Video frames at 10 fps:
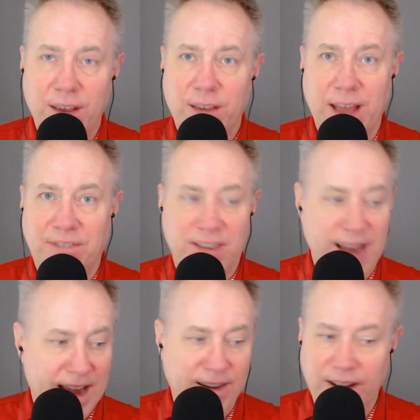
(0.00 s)
That's
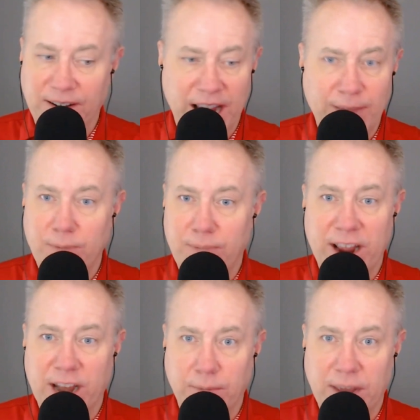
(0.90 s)
not an indictment by
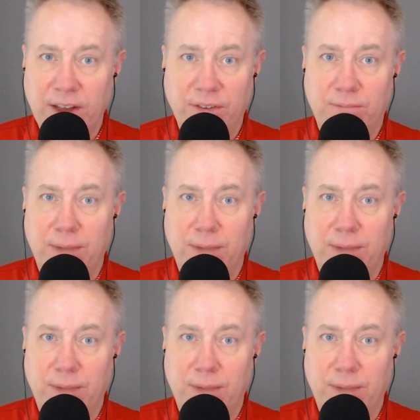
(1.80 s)
any means.